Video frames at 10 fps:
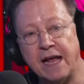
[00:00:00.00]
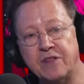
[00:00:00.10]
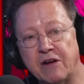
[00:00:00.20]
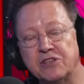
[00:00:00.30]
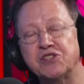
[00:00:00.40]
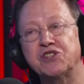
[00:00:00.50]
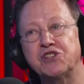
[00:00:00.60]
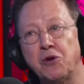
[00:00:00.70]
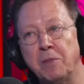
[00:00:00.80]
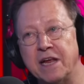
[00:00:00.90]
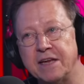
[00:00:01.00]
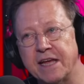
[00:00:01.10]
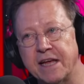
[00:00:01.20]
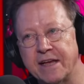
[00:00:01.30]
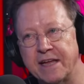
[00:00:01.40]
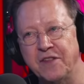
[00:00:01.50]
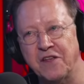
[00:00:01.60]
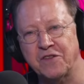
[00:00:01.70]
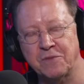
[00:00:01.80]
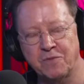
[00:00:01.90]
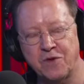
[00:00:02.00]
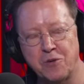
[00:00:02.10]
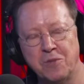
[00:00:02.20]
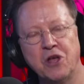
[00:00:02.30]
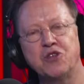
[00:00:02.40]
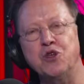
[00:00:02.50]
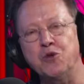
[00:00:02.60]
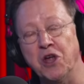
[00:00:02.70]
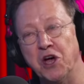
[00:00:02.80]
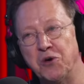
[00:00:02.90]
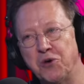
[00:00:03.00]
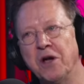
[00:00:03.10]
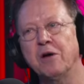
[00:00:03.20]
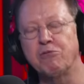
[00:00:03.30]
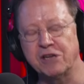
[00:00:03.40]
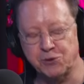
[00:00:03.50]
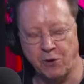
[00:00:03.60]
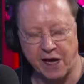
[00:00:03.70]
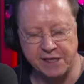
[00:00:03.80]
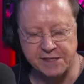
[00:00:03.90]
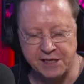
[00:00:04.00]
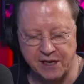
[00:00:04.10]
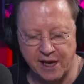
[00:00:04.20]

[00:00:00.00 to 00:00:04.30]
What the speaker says: And there are so many deer in this film, you know which way it's going to